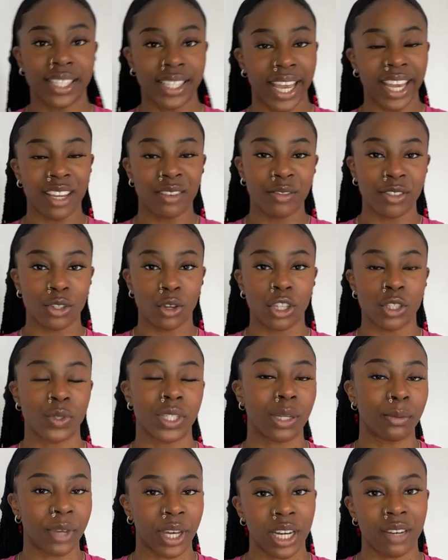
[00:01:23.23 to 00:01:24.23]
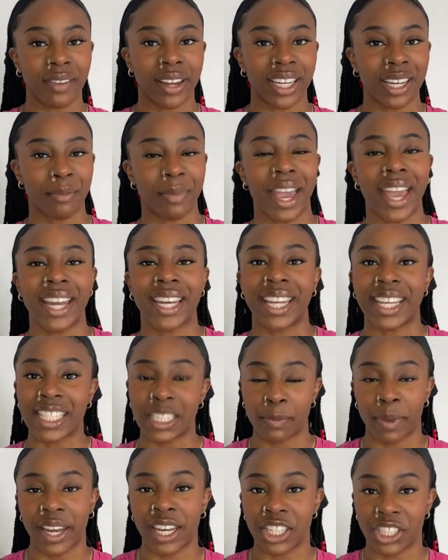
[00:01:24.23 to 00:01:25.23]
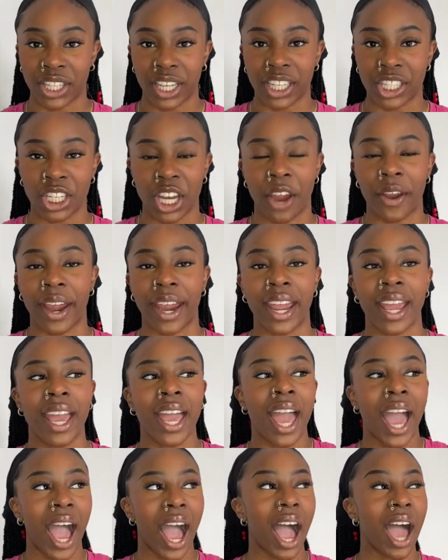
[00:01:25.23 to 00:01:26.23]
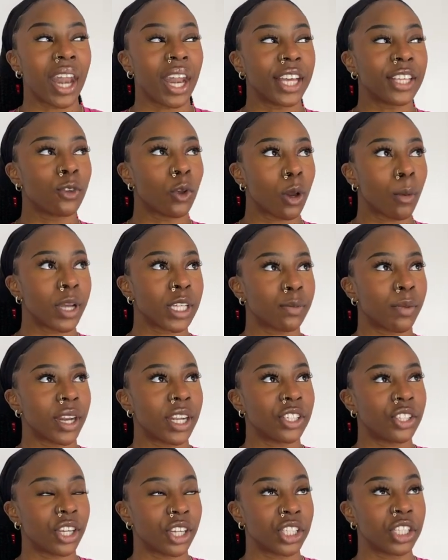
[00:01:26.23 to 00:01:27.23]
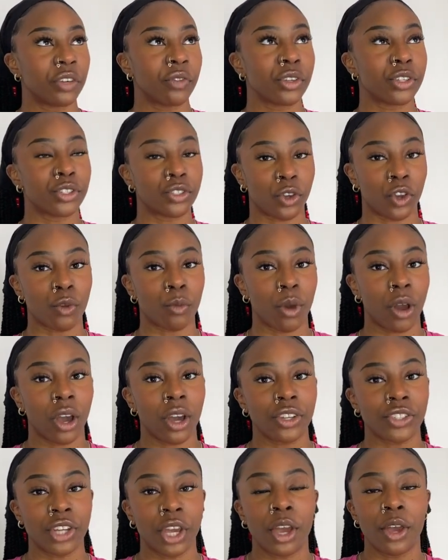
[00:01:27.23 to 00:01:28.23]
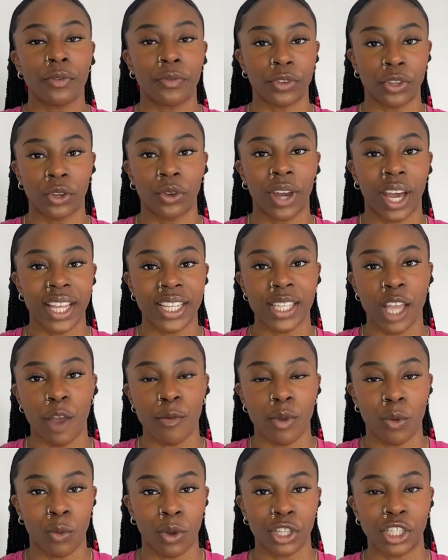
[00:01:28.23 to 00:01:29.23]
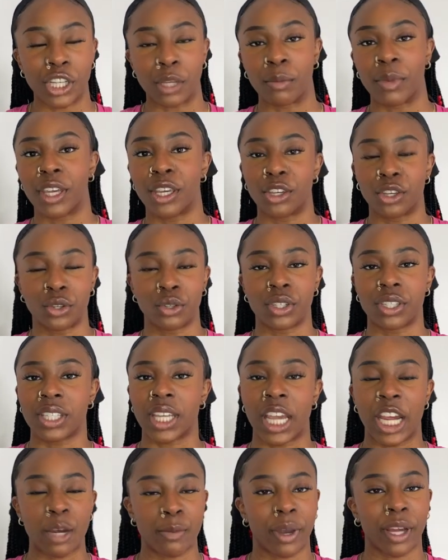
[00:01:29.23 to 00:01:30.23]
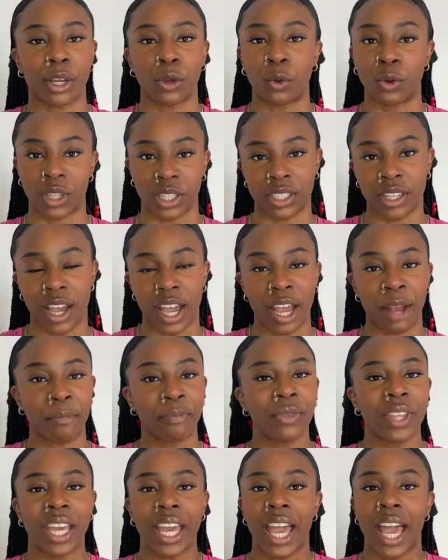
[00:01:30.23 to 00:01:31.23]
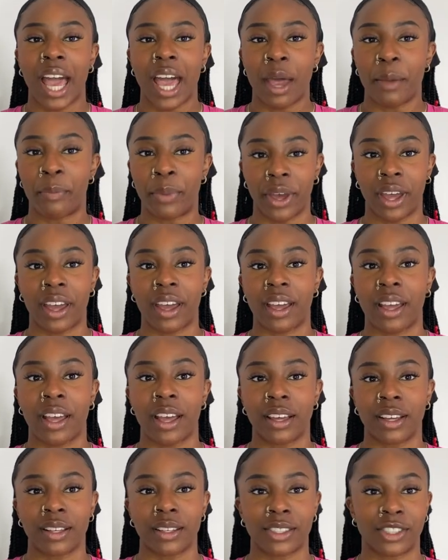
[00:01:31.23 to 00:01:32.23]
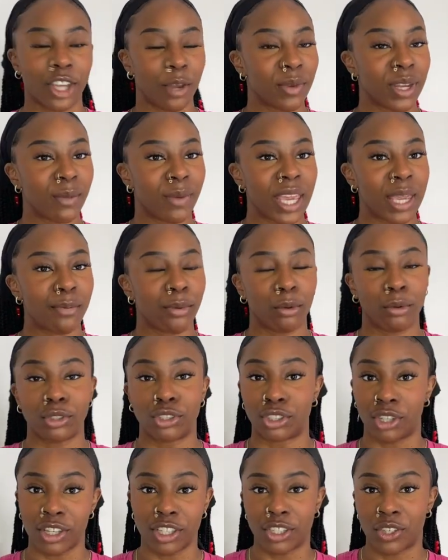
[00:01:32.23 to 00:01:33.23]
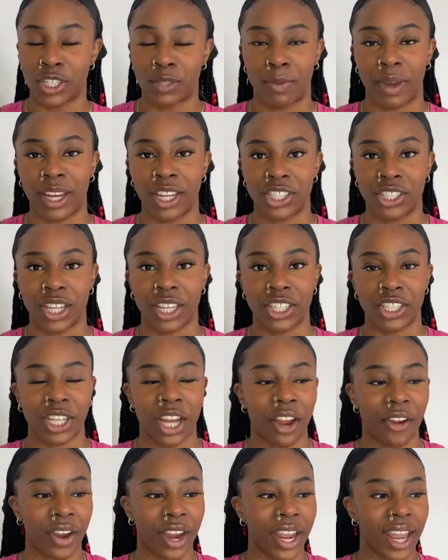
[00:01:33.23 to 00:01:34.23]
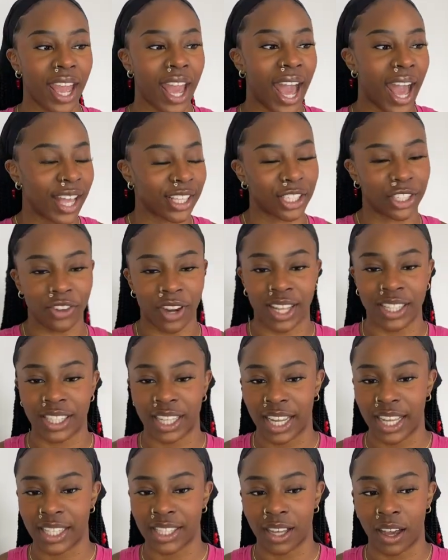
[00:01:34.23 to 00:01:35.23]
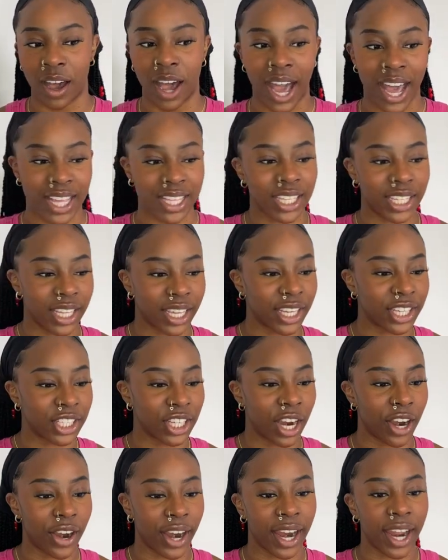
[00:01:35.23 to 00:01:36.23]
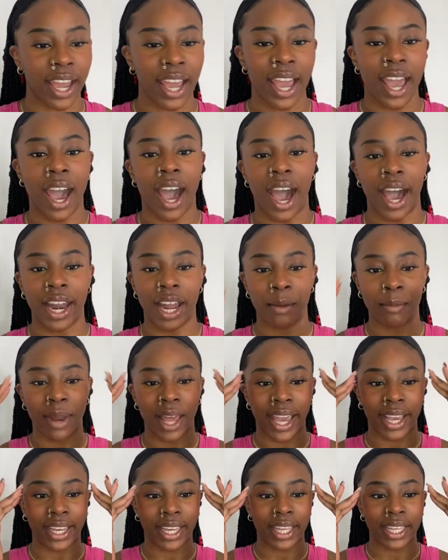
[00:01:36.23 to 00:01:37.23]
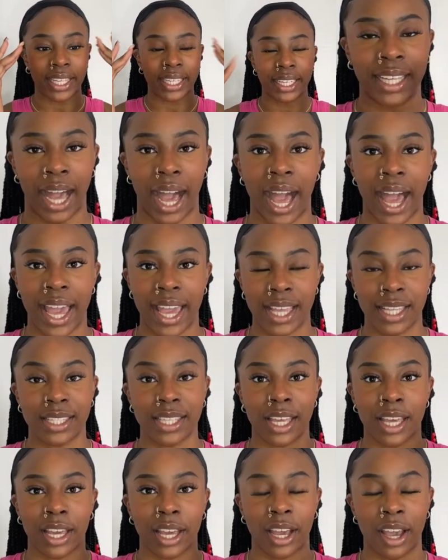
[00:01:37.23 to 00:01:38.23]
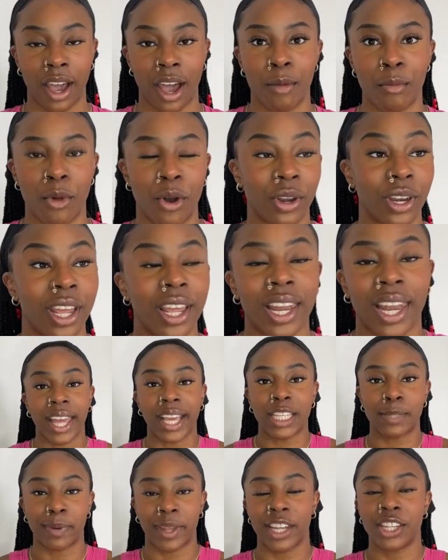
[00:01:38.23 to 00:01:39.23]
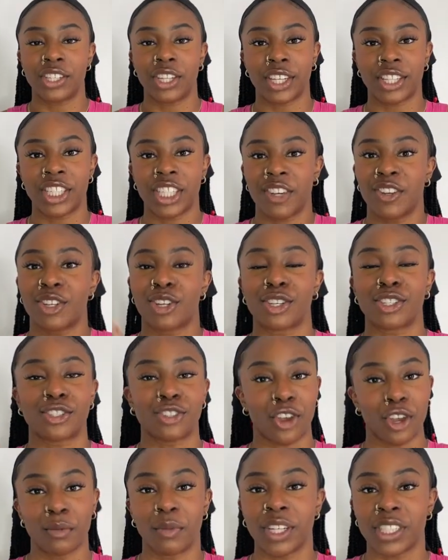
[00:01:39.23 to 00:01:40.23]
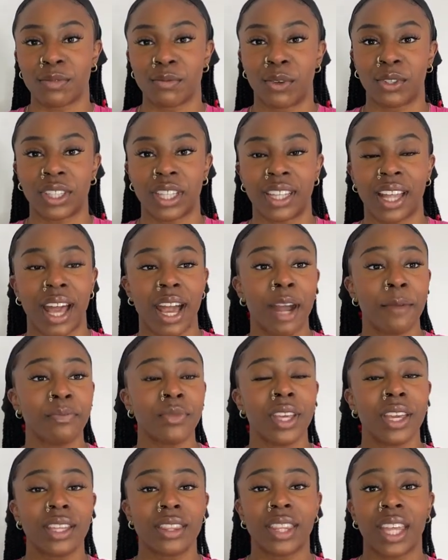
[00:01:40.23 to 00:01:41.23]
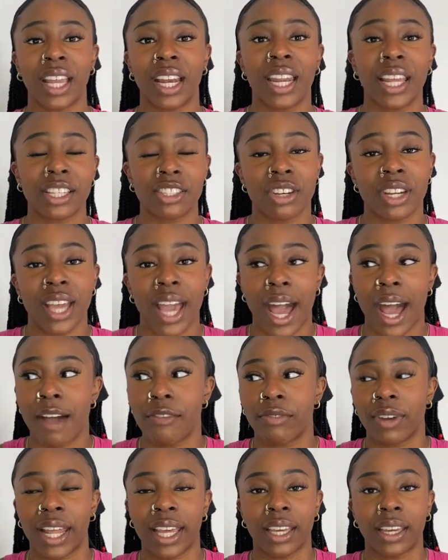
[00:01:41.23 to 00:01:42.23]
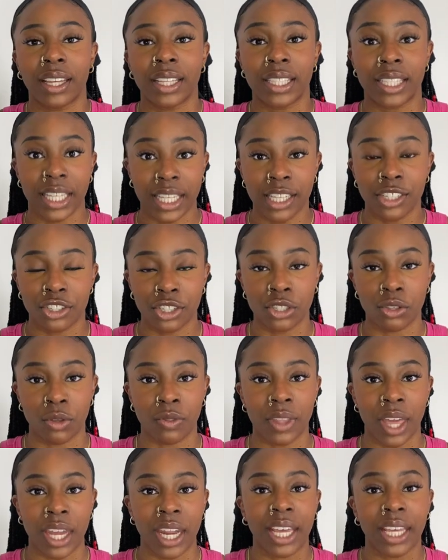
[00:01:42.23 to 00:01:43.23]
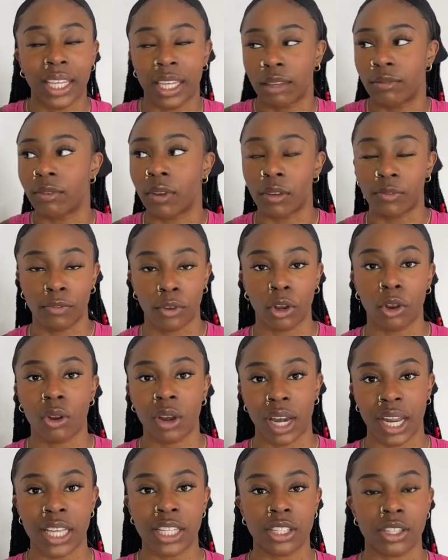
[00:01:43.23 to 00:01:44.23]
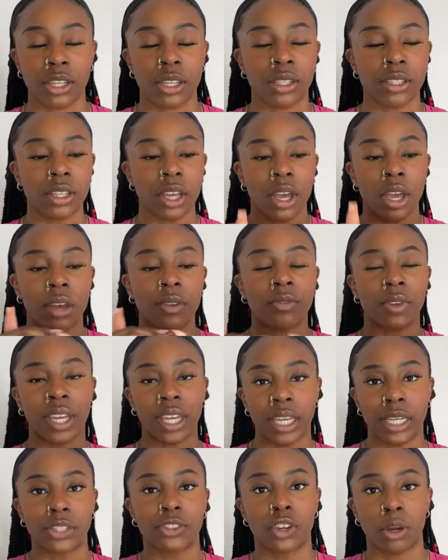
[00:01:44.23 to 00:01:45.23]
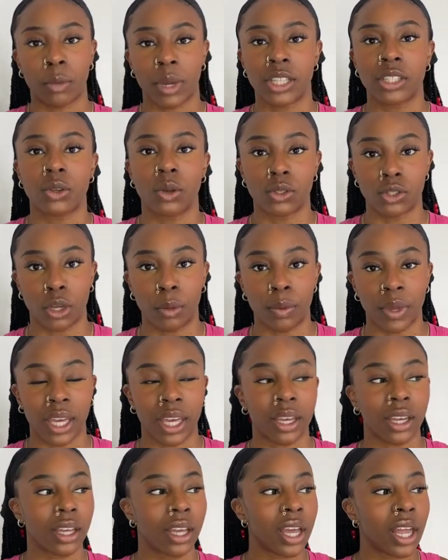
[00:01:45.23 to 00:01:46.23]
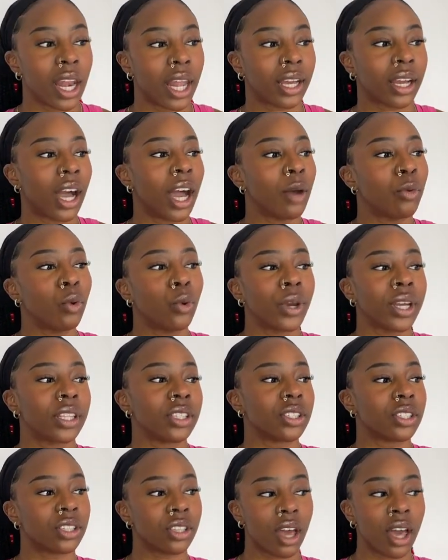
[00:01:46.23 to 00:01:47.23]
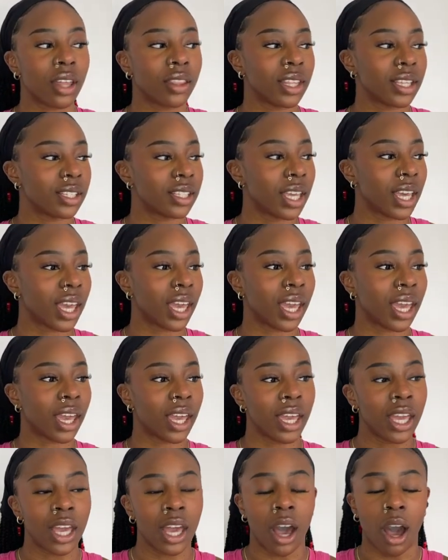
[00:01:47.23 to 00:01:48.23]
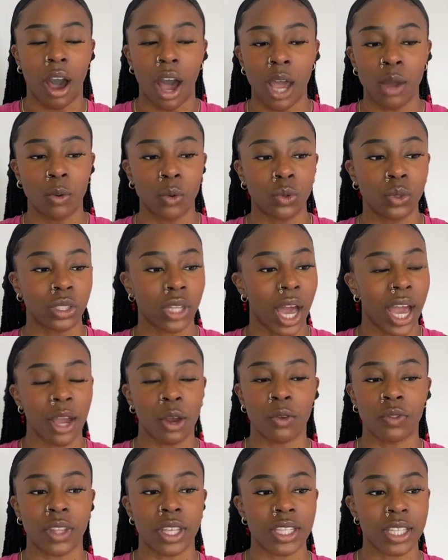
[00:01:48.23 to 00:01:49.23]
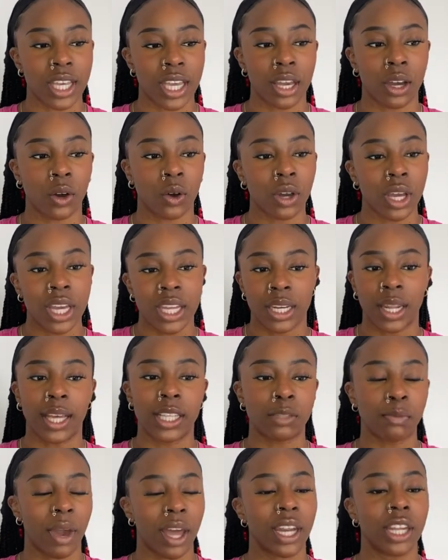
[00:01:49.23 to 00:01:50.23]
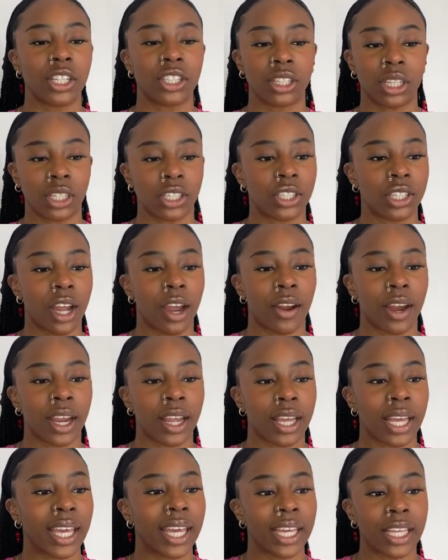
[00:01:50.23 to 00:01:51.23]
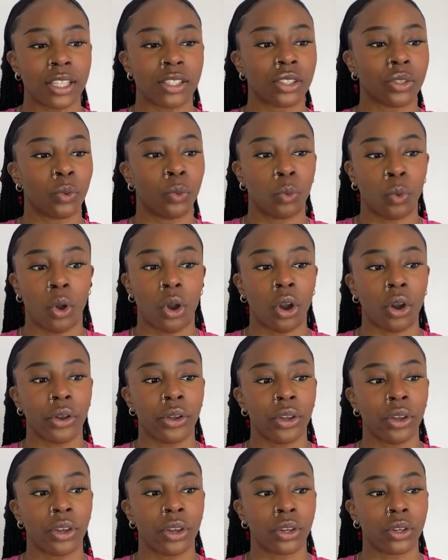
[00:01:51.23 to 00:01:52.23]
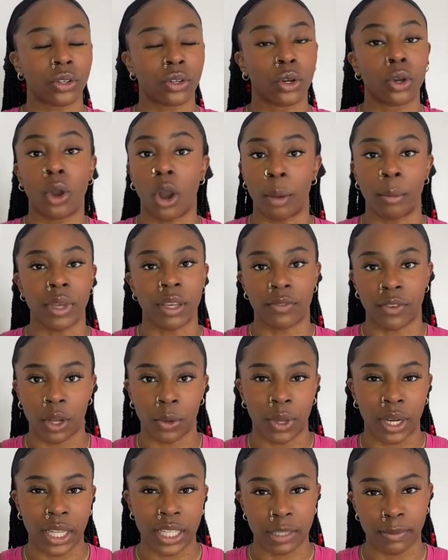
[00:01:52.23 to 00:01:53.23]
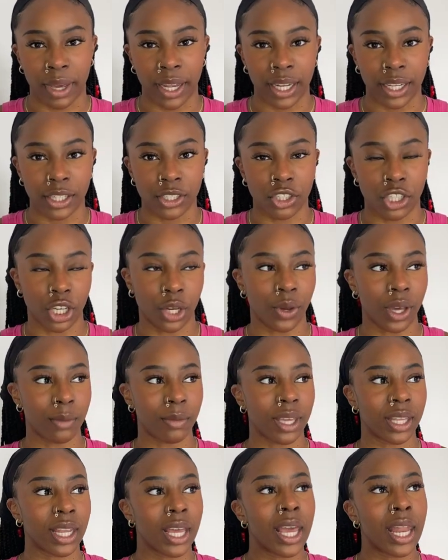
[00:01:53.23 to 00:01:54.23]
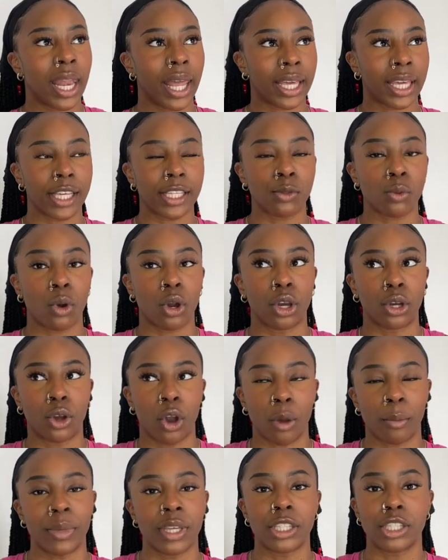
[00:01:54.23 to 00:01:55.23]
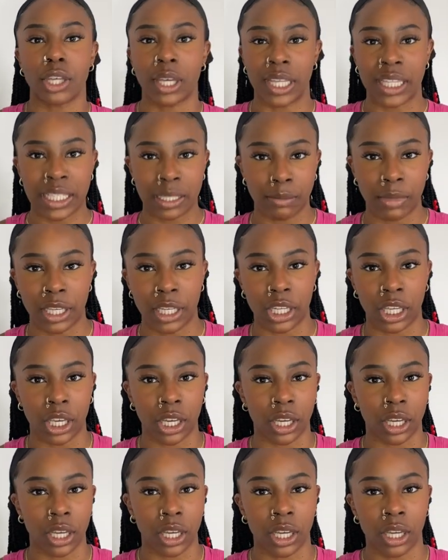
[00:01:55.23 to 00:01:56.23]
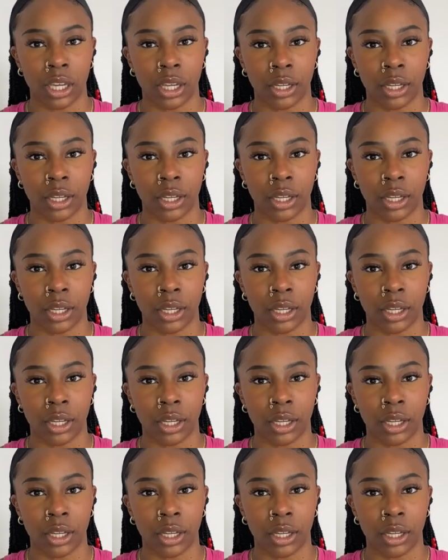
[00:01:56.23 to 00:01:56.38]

Second resource which I'm going to recommend is Spanish Dictionary, and I talk about Spanish Dictionary so much. For you guys that have been watching me, you just hear about it all the time, but so many people just use Spanish Dictionary as a translator, as a dictionary, and I'm like, guys, come on. Like Spanish Dictionary does so much more than that. They literally have like teachers on there that give full-on lessons for each grammatical topic. Like I will insert this here, I will die on this hill that Spanish Dictionary is what got me fluent in Spanish. Do you know what I mean? Like it's what got me to intermediate.